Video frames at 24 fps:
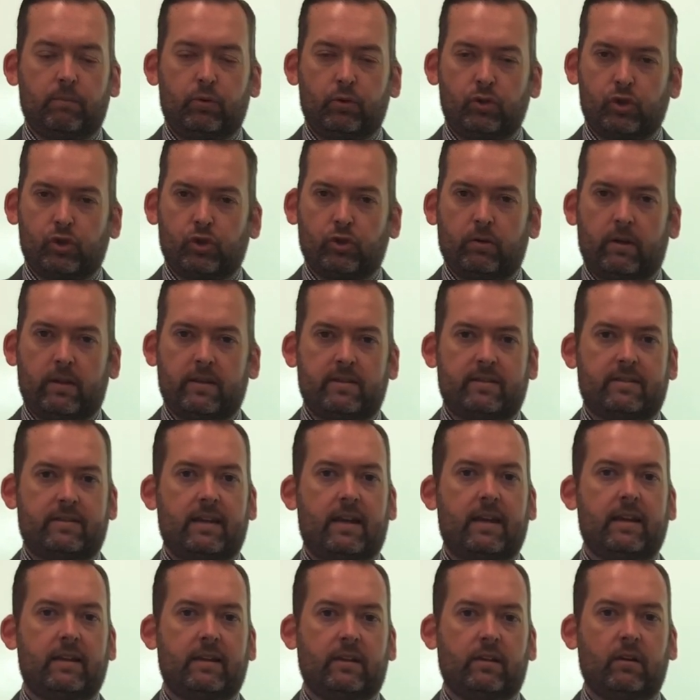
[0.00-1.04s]
push your
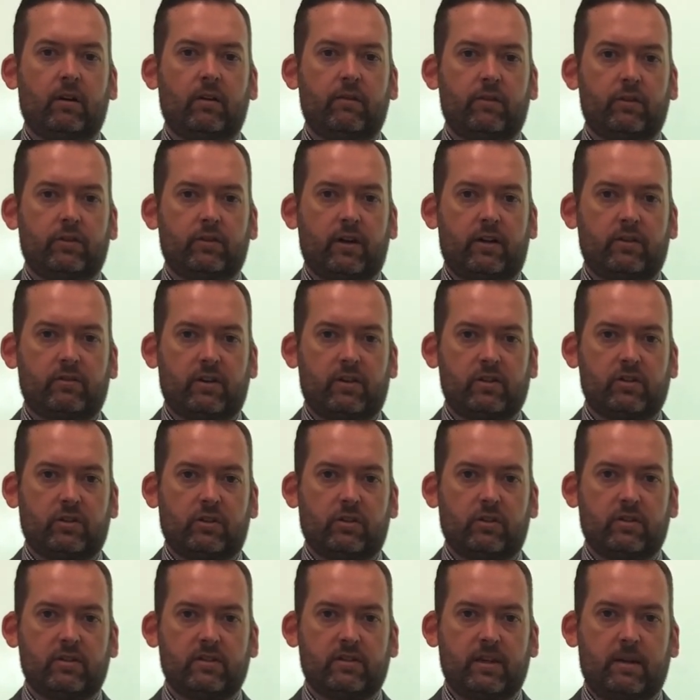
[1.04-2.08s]
understanding of the
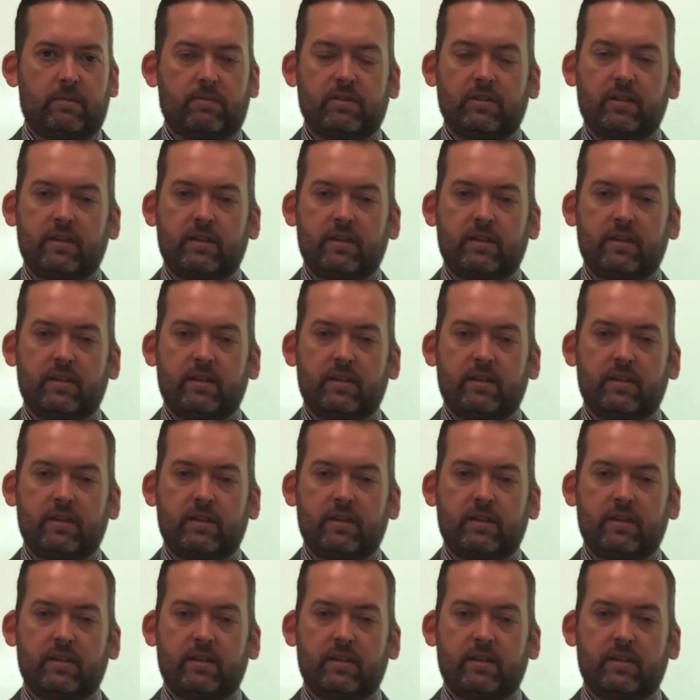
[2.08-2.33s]
titration concept.